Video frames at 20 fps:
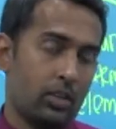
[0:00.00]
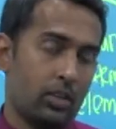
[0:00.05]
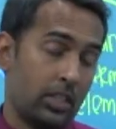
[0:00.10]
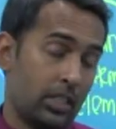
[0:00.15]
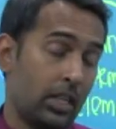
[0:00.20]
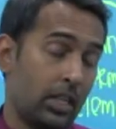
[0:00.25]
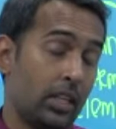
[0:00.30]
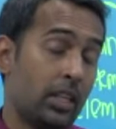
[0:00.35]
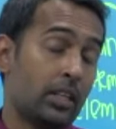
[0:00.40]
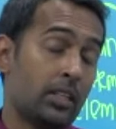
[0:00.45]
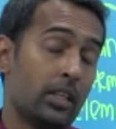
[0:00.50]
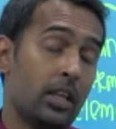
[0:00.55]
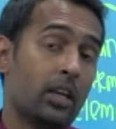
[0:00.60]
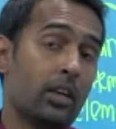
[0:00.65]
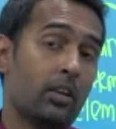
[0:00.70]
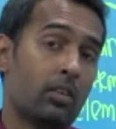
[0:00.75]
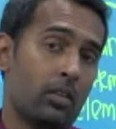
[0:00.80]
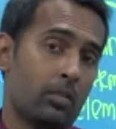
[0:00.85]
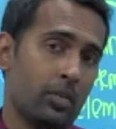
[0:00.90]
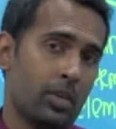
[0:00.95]
we say that's an
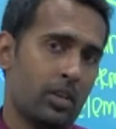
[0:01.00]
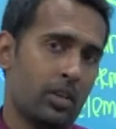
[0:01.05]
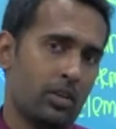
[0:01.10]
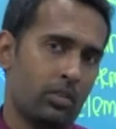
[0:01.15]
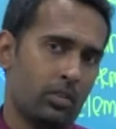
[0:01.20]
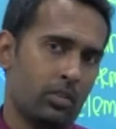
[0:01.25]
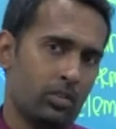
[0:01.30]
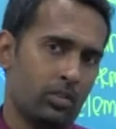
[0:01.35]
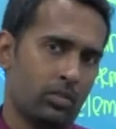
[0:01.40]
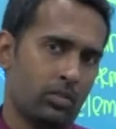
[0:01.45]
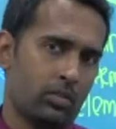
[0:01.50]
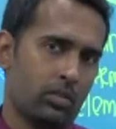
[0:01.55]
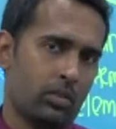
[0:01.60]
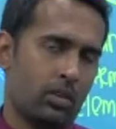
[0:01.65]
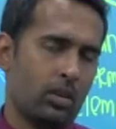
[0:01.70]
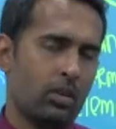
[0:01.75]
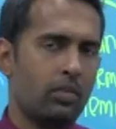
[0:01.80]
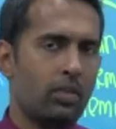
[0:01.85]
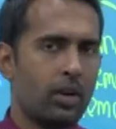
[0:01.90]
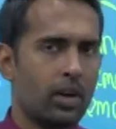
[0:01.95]
economic resource.
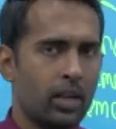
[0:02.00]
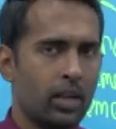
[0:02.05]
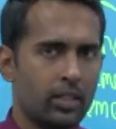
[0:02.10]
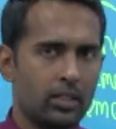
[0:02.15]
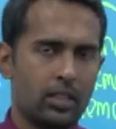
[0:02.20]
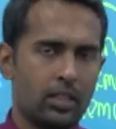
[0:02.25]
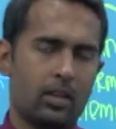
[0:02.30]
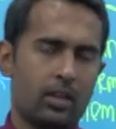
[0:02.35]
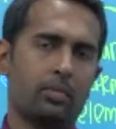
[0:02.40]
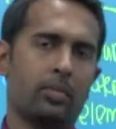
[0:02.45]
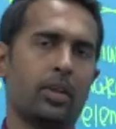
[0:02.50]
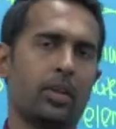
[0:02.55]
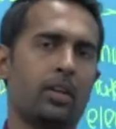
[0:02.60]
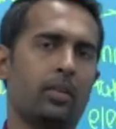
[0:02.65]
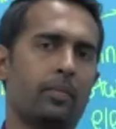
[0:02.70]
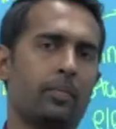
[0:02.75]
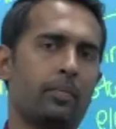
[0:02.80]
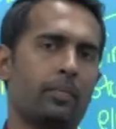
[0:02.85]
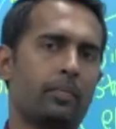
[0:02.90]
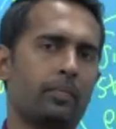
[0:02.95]
Now for an
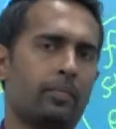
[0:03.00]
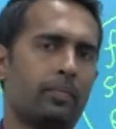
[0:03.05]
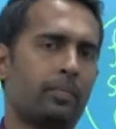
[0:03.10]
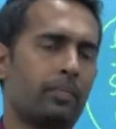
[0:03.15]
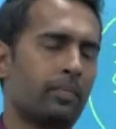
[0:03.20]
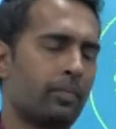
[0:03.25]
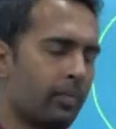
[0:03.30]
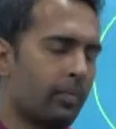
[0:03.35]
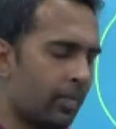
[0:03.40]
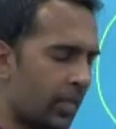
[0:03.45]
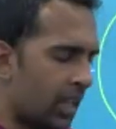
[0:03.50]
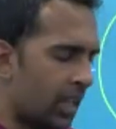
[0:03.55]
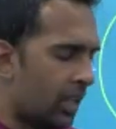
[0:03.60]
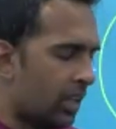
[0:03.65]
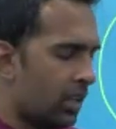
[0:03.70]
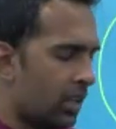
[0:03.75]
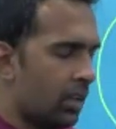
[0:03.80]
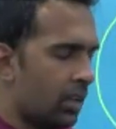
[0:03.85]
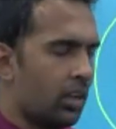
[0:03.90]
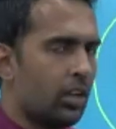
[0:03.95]
example,
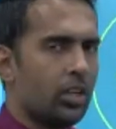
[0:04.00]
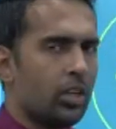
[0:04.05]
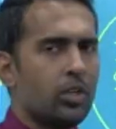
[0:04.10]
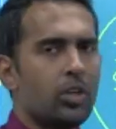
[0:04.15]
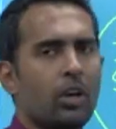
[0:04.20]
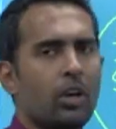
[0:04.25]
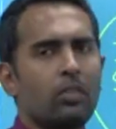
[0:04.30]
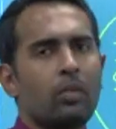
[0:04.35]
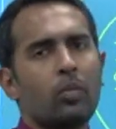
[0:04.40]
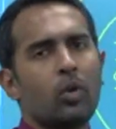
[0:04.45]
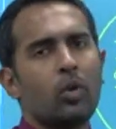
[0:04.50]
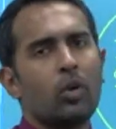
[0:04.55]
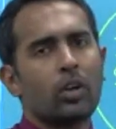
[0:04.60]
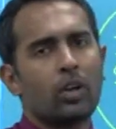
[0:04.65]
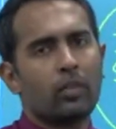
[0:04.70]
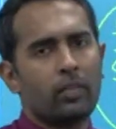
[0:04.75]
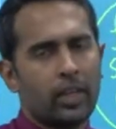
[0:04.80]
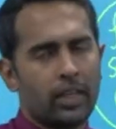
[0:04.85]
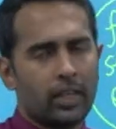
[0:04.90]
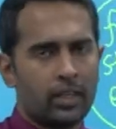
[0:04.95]
you have a
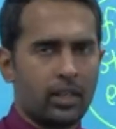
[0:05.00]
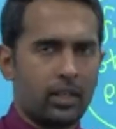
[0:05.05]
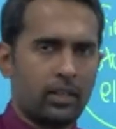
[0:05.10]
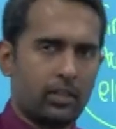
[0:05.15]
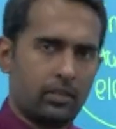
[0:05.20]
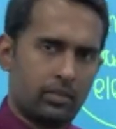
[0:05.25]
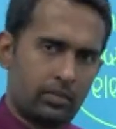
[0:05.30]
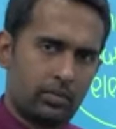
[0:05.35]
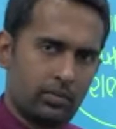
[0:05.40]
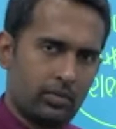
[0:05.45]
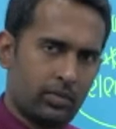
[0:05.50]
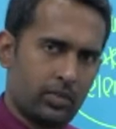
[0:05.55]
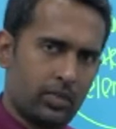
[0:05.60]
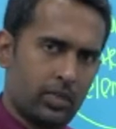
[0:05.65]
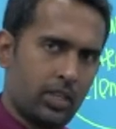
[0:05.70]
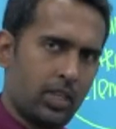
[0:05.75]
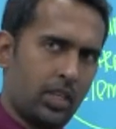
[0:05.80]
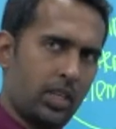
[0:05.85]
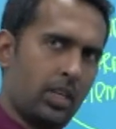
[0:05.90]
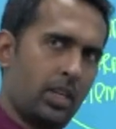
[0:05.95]
motor vehicle.
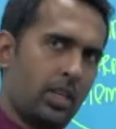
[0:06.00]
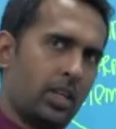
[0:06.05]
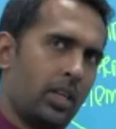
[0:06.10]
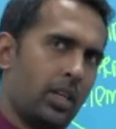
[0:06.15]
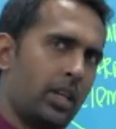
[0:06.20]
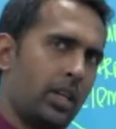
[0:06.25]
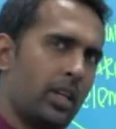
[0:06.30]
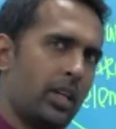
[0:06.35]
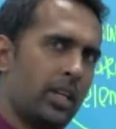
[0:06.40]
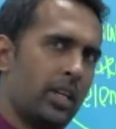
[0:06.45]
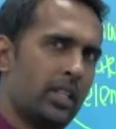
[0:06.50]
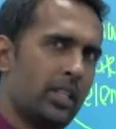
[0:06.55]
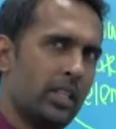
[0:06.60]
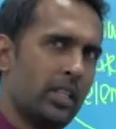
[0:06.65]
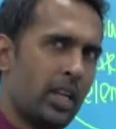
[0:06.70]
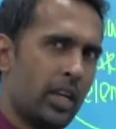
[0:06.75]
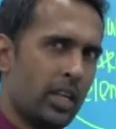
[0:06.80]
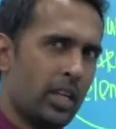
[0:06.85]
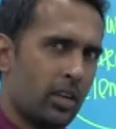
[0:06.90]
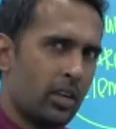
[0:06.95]
Is
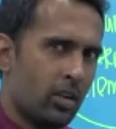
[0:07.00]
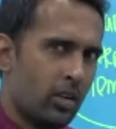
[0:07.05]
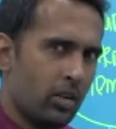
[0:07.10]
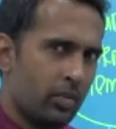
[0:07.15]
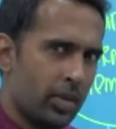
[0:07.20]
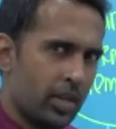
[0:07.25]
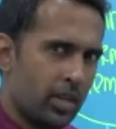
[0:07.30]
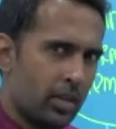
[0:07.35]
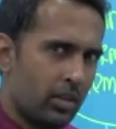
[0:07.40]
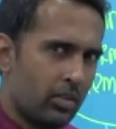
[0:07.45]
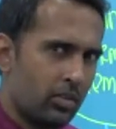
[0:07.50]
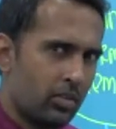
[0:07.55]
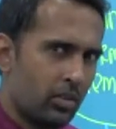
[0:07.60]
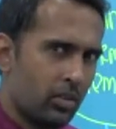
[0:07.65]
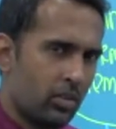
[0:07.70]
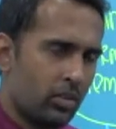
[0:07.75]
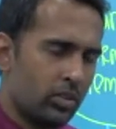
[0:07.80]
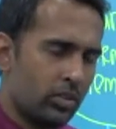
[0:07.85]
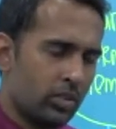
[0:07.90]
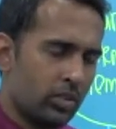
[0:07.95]
it an economic
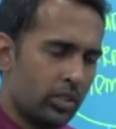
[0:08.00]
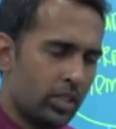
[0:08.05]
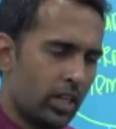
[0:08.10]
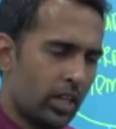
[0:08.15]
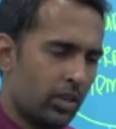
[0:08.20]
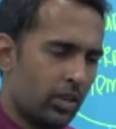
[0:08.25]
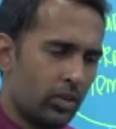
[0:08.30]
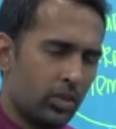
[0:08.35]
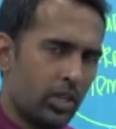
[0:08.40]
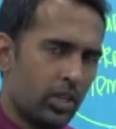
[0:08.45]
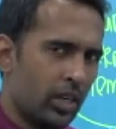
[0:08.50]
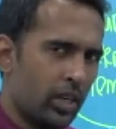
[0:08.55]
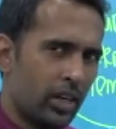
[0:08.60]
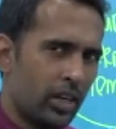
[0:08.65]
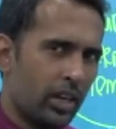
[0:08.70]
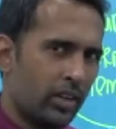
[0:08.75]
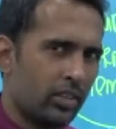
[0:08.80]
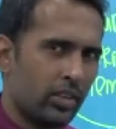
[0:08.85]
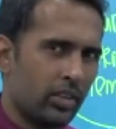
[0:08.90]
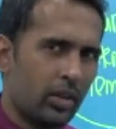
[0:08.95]
resource? Can you
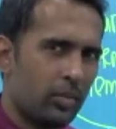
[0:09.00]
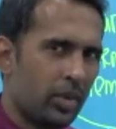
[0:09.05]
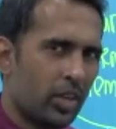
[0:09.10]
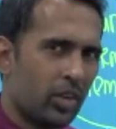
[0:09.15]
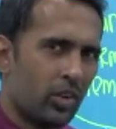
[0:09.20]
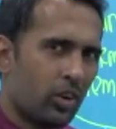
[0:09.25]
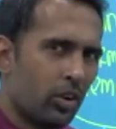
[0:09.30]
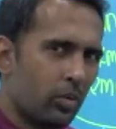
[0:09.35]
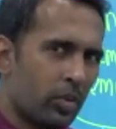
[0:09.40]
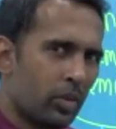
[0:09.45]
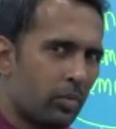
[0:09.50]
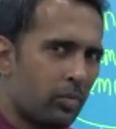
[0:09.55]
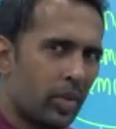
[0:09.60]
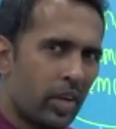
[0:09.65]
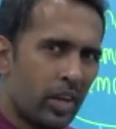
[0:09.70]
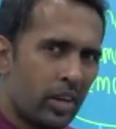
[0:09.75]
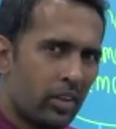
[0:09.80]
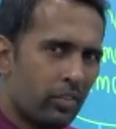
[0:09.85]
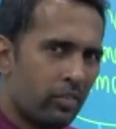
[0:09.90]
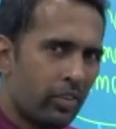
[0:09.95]
generate some economic
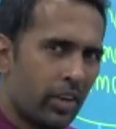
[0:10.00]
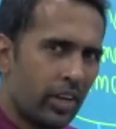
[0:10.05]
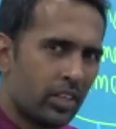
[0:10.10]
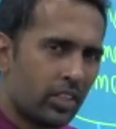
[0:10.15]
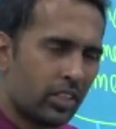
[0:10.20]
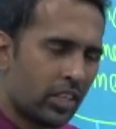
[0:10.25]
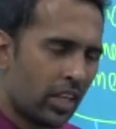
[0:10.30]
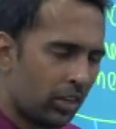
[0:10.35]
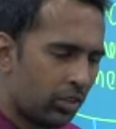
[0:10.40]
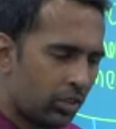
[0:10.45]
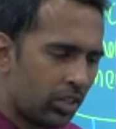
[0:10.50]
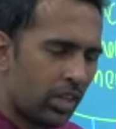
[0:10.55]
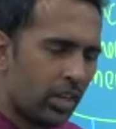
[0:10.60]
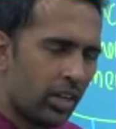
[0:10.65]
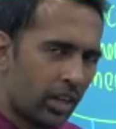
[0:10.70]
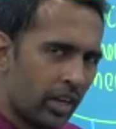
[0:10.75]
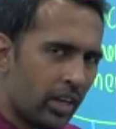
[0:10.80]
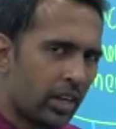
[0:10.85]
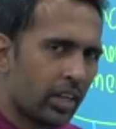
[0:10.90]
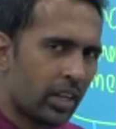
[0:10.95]
benefits? Can you
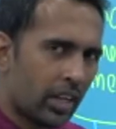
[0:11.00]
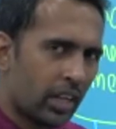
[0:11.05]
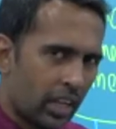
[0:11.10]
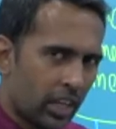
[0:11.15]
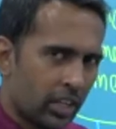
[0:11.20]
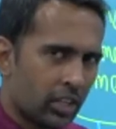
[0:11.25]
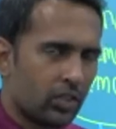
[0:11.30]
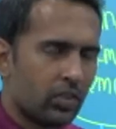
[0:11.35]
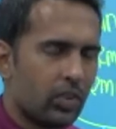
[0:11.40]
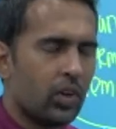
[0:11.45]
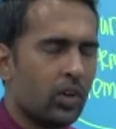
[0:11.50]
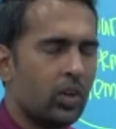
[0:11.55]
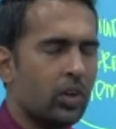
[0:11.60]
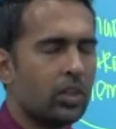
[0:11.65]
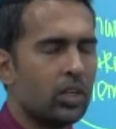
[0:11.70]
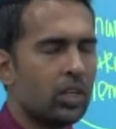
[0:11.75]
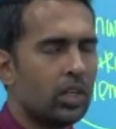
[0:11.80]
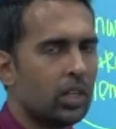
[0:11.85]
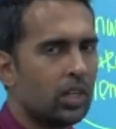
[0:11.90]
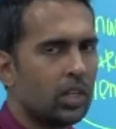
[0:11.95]
generate a cash
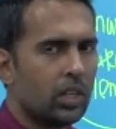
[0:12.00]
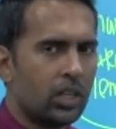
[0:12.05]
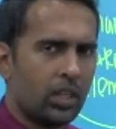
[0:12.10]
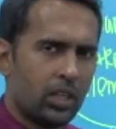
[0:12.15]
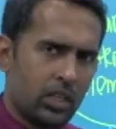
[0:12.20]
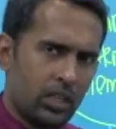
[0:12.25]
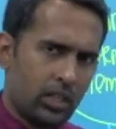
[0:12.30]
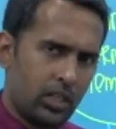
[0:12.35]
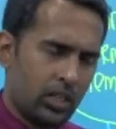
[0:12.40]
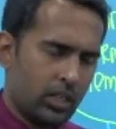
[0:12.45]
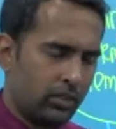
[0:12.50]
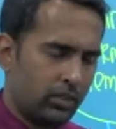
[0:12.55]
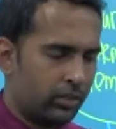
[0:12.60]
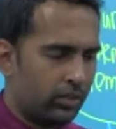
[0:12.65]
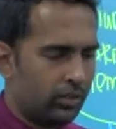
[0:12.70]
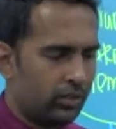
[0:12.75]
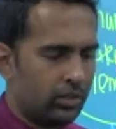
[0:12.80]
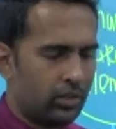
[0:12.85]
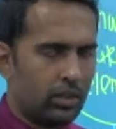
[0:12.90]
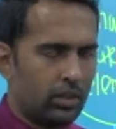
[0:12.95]
flow?
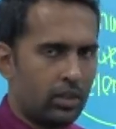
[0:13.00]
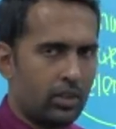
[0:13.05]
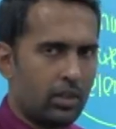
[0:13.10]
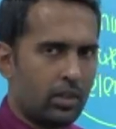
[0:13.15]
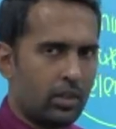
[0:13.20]
Yes.